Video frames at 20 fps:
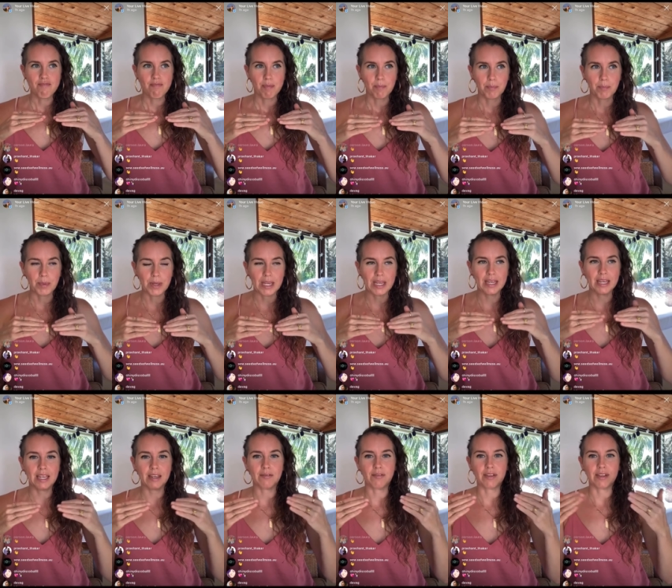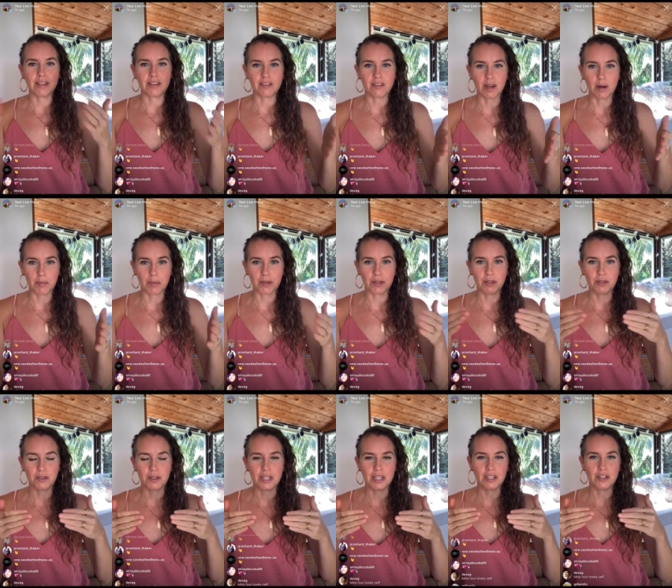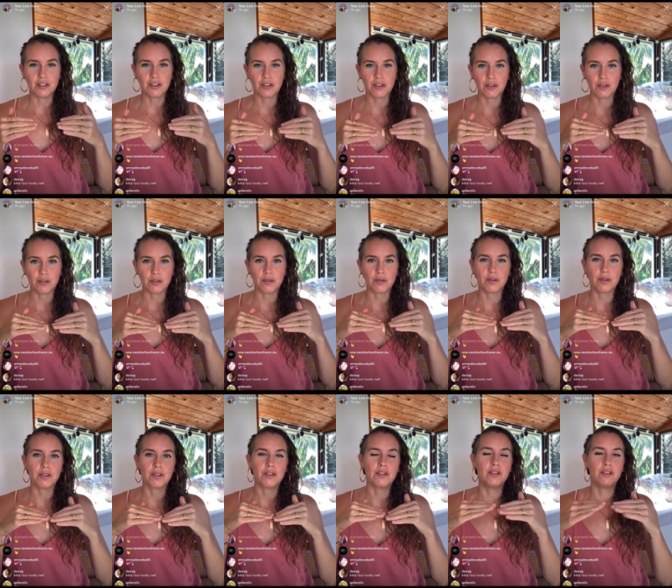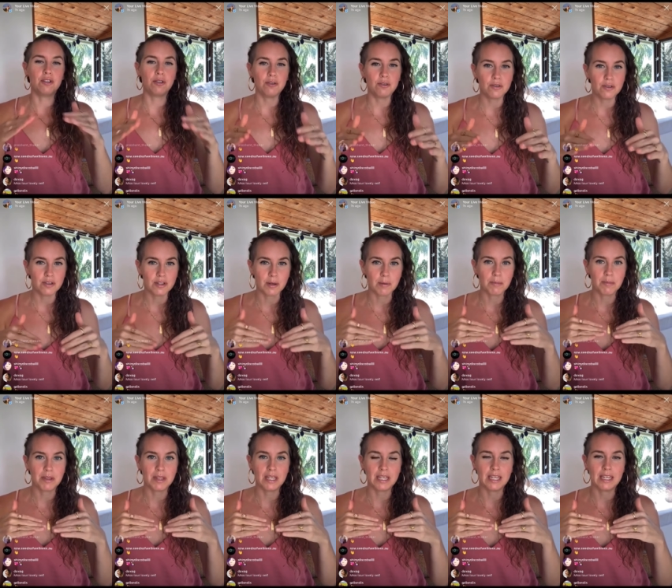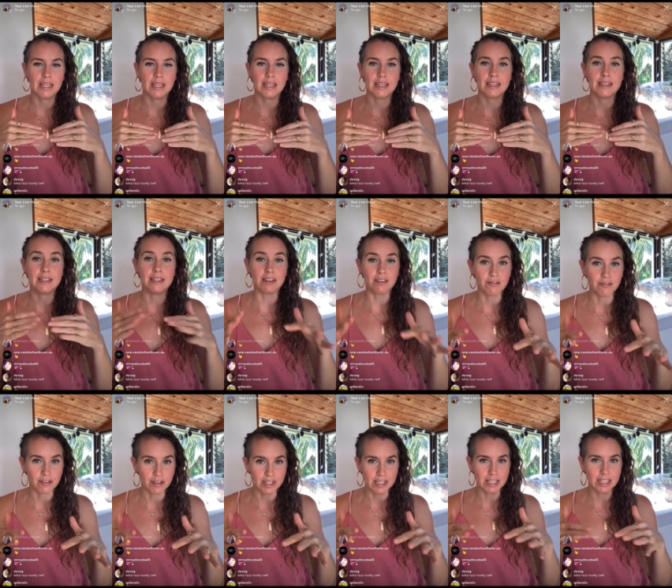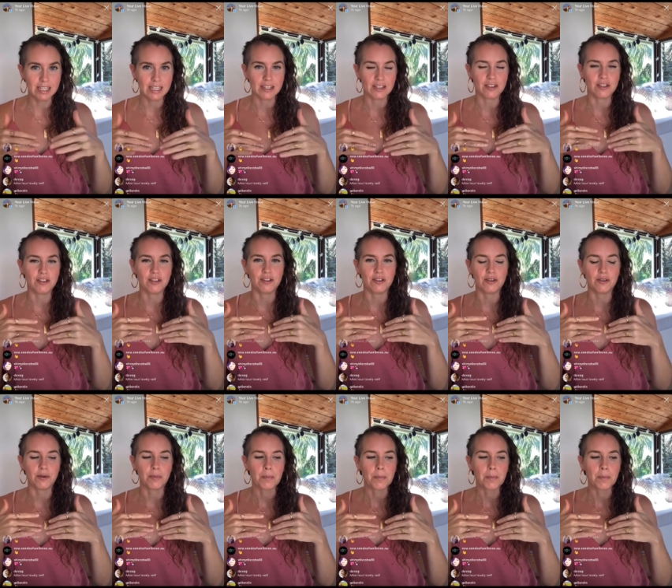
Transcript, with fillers: being given this opportunity to do something differently, to